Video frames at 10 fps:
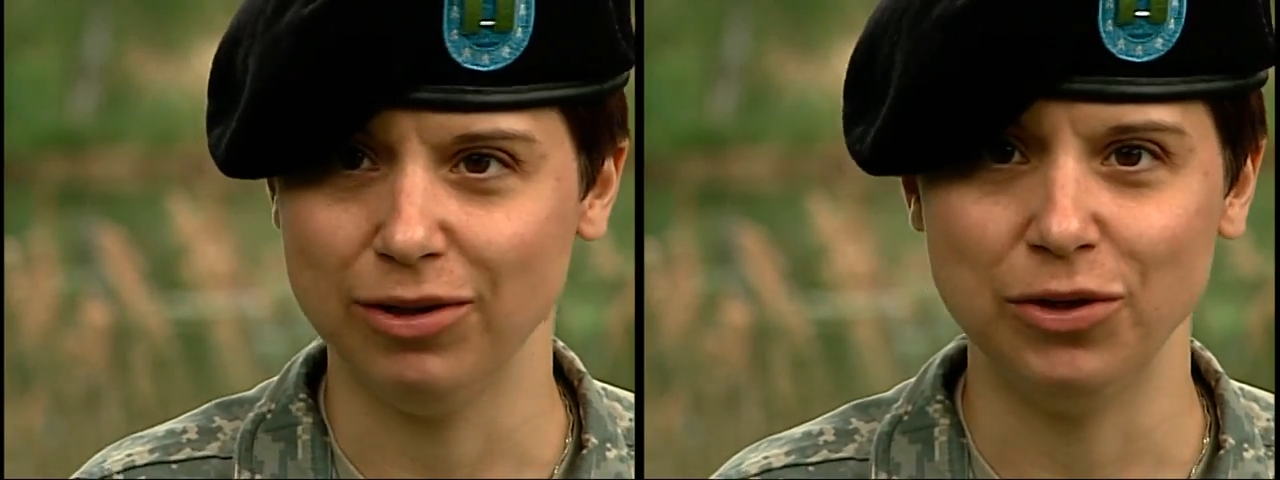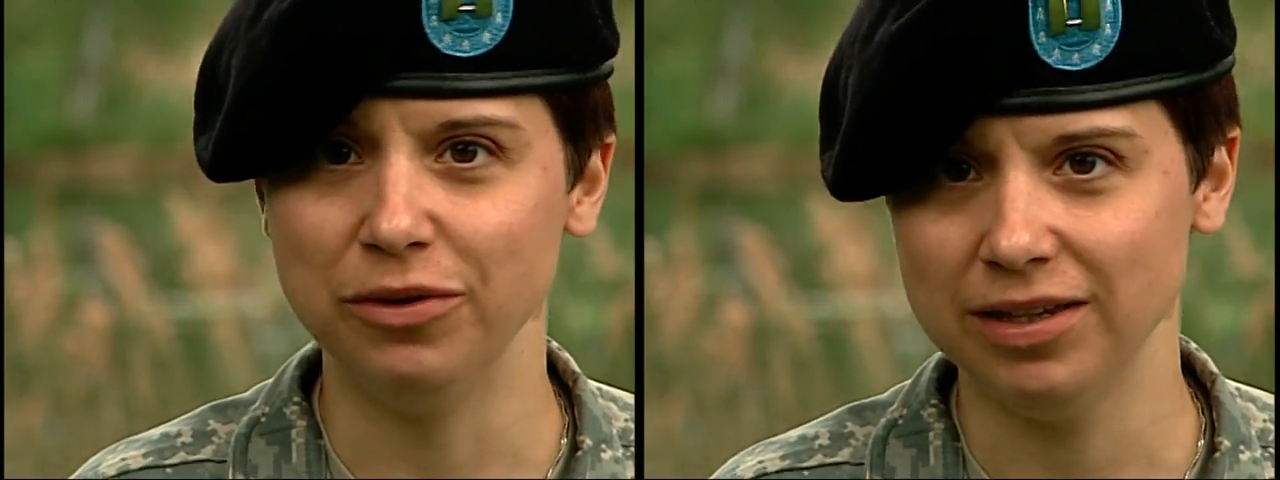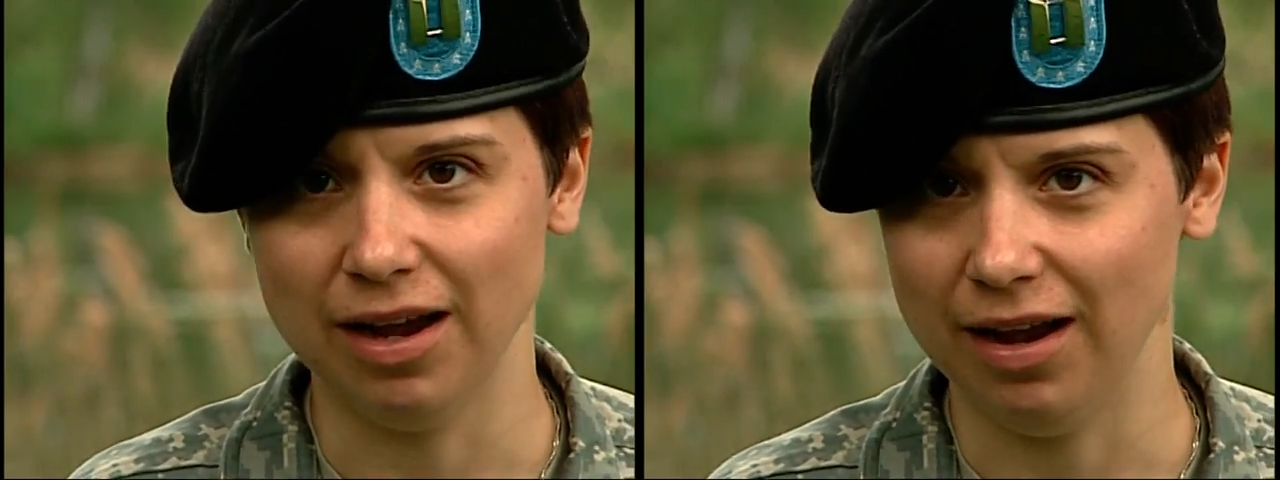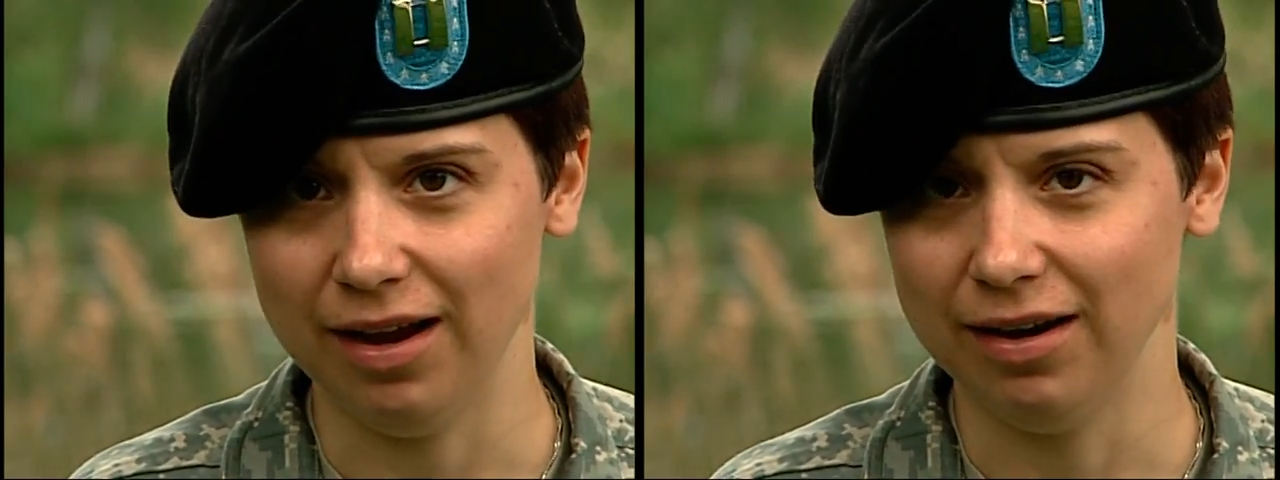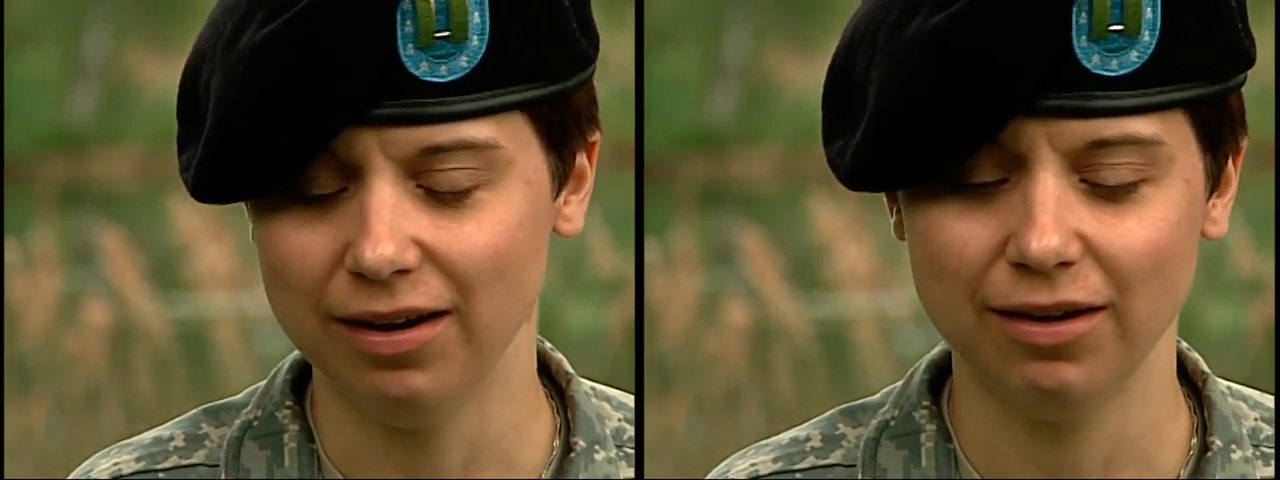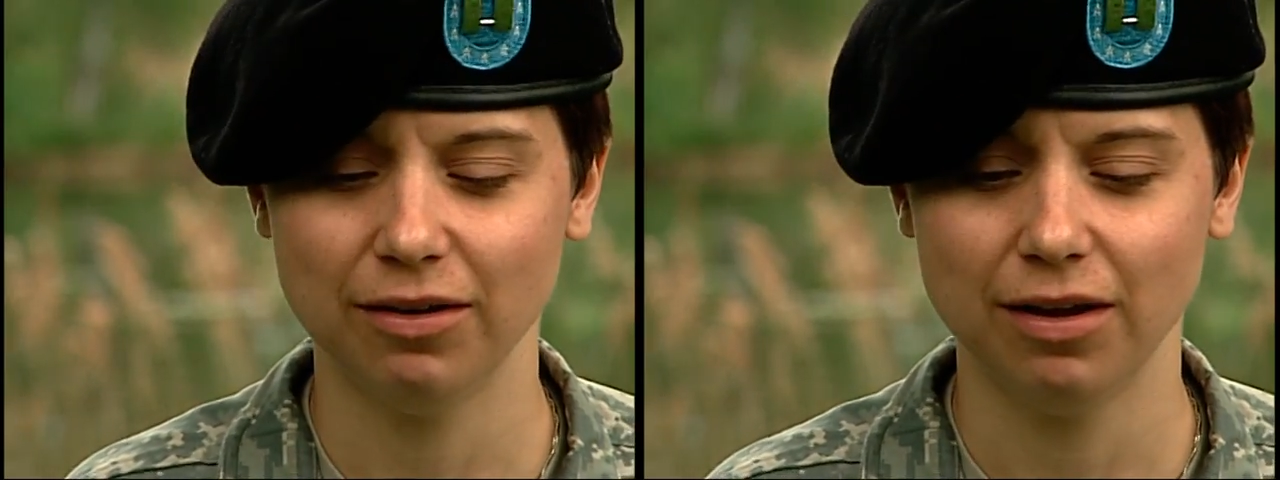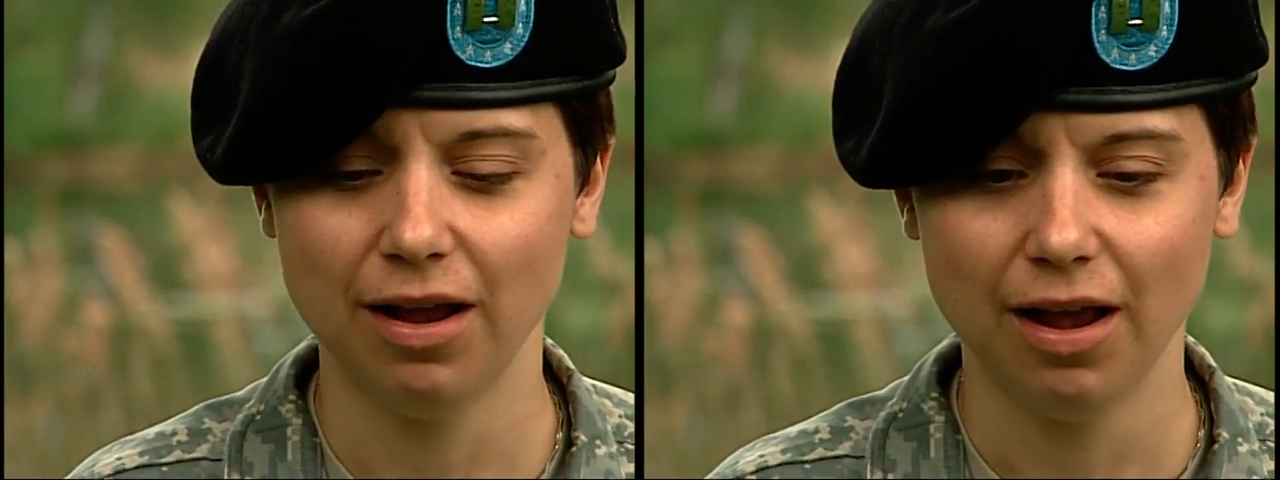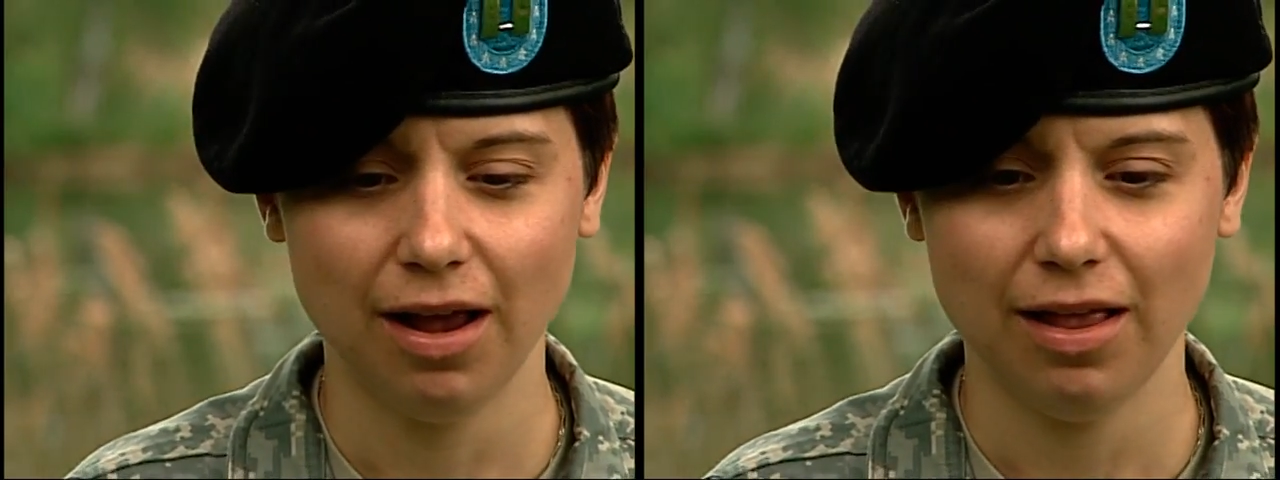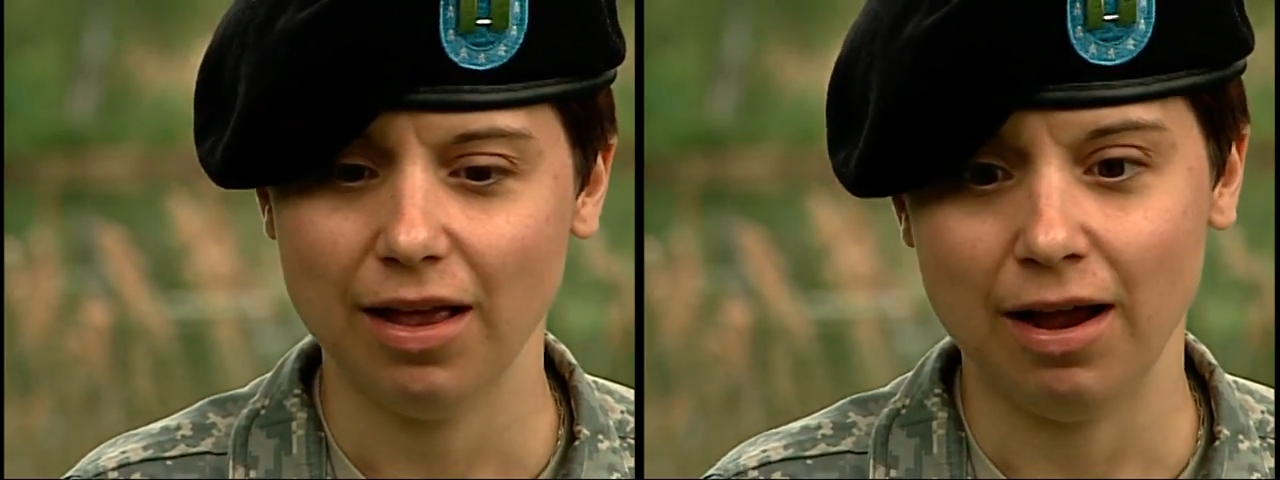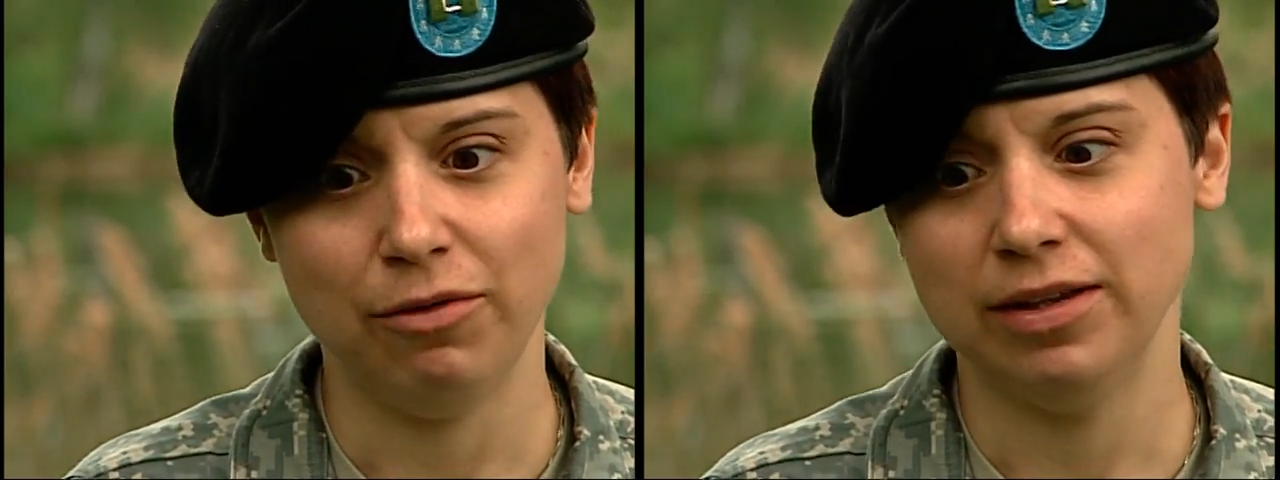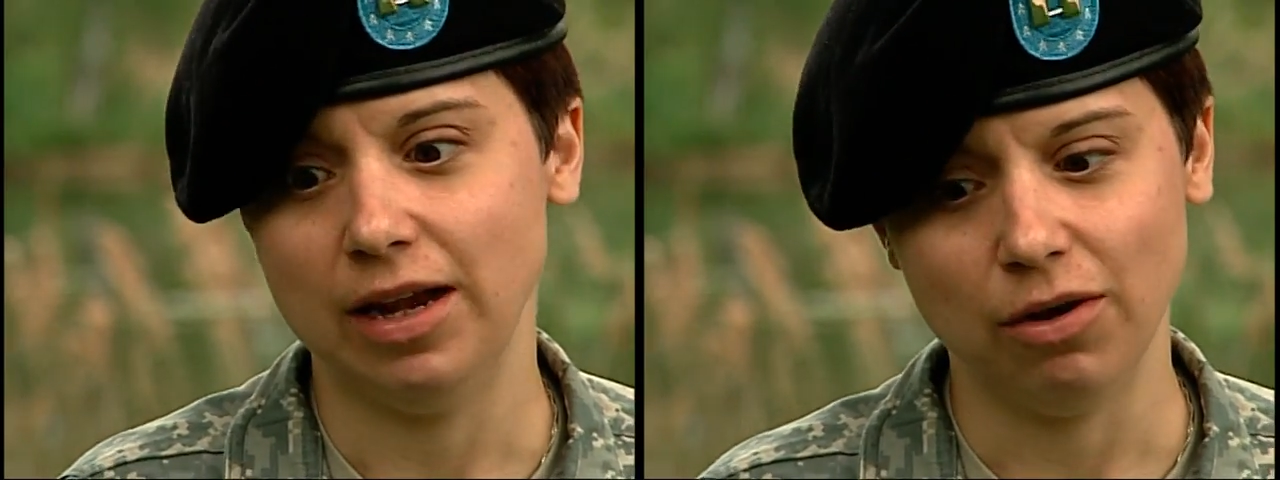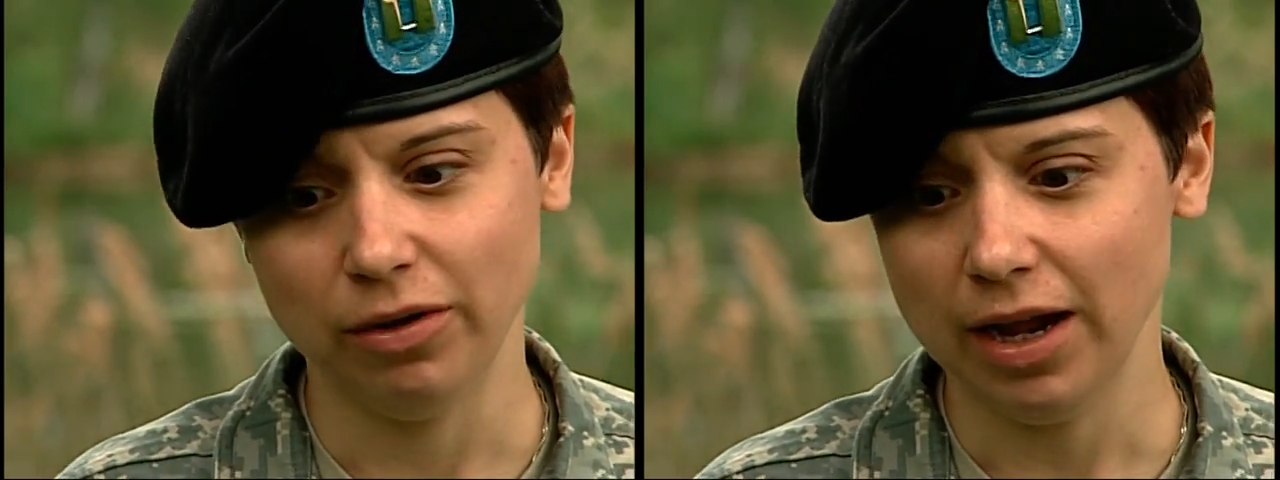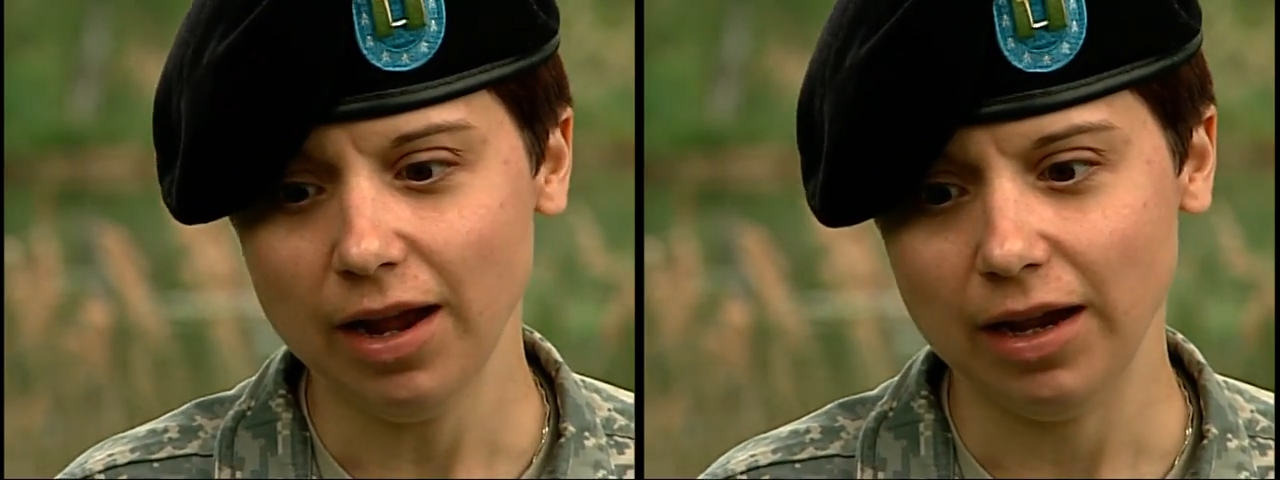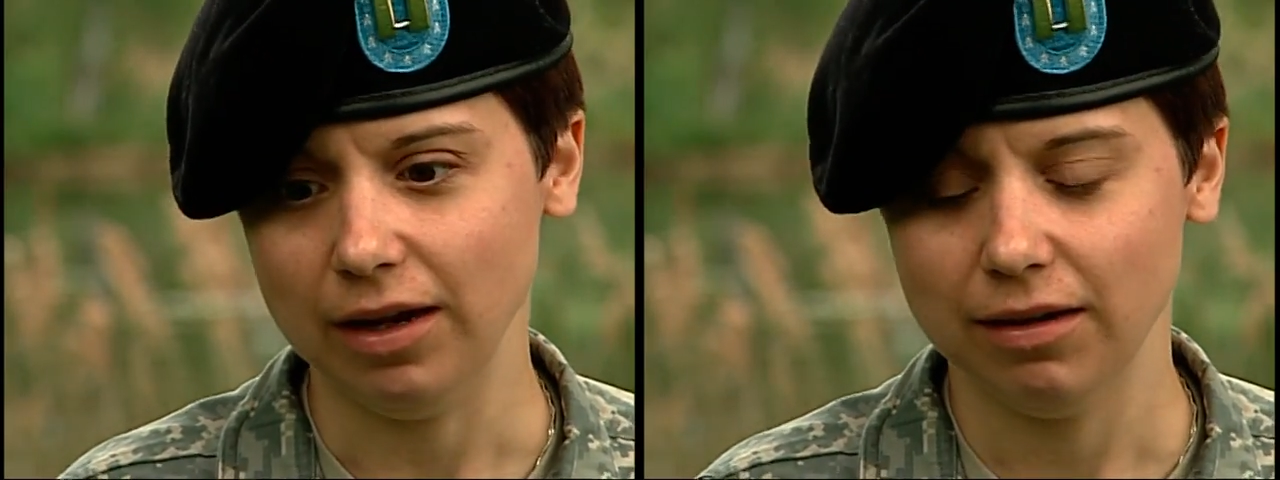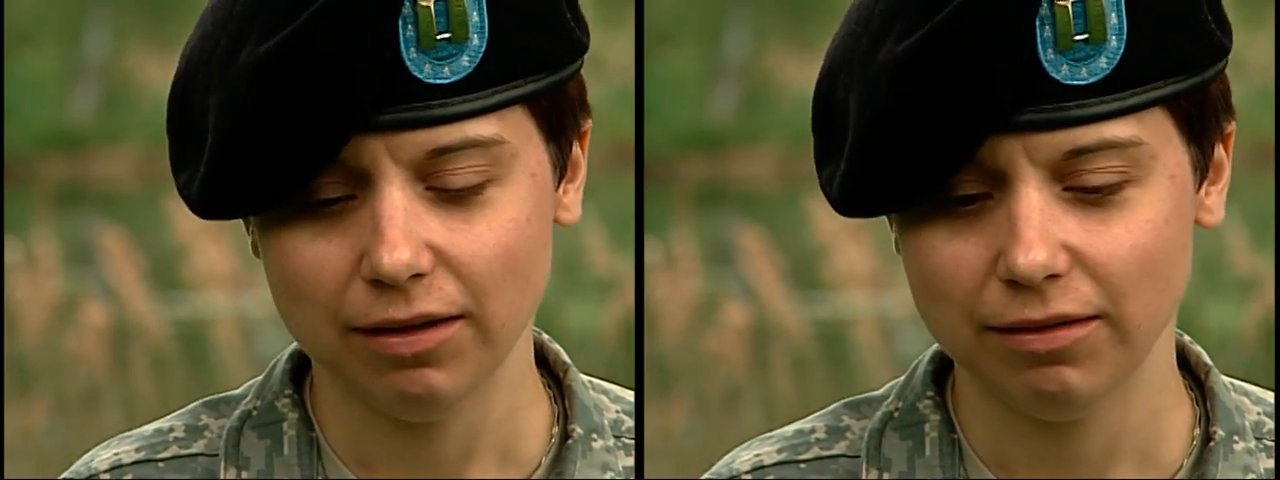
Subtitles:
suicide, I would say, okay,